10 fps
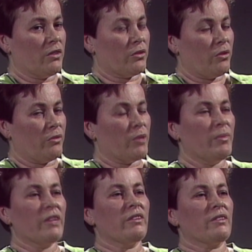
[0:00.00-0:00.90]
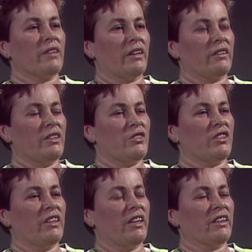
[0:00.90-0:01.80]
So the myth is that these
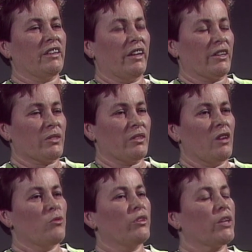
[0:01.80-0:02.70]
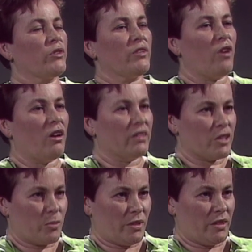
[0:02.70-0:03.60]
genetic tests will get rid of all
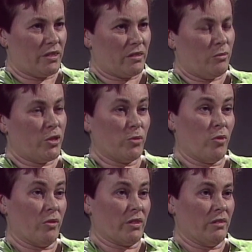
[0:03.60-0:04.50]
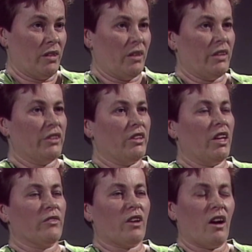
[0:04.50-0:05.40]
disabilities, which it won't. You'll
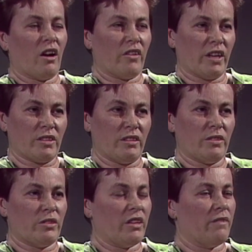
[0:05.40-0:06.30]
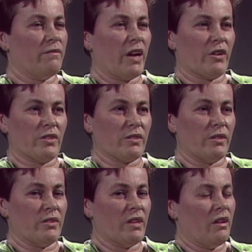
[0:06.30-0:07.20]
have car accidents, you'll have
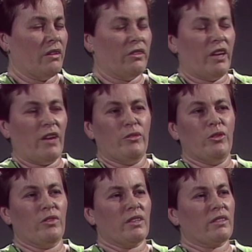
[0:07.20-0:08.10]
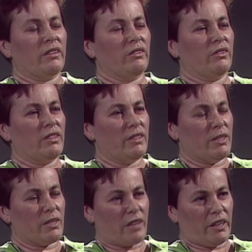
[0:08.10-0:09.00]
viruses, you'll have new things like, you know,
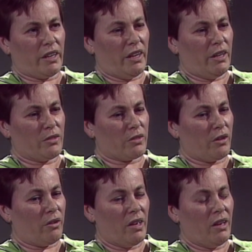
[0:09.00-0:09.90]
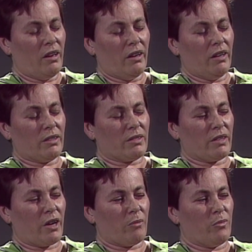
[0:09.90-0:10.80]
diseases like AIDS. So it's
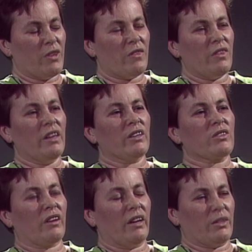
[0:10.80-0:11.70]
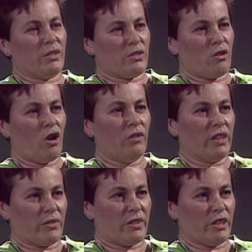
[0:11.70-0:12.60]
we think science has solved
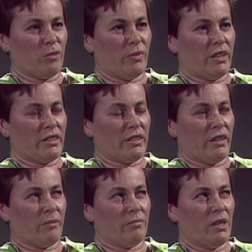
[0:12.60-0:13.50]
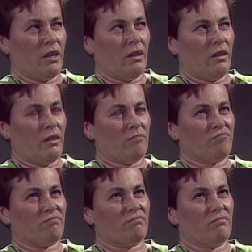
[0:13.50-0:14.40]
everything, but
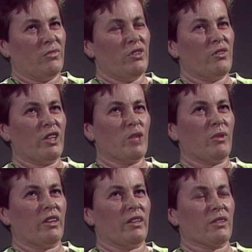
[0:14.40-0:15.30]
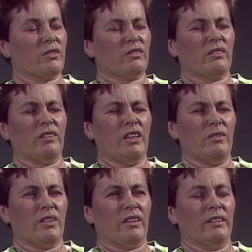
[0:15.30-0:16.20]
when you think about it, it's kind
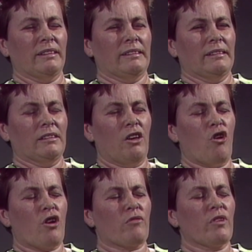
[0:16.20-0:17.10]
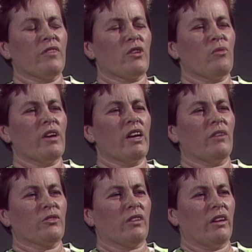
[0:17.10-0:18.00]
of a horrific way
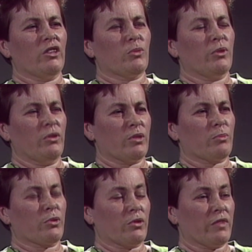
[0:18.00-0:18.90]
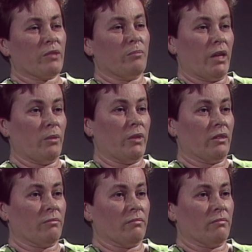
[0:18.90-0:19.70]
of trying to produce a perfect baby.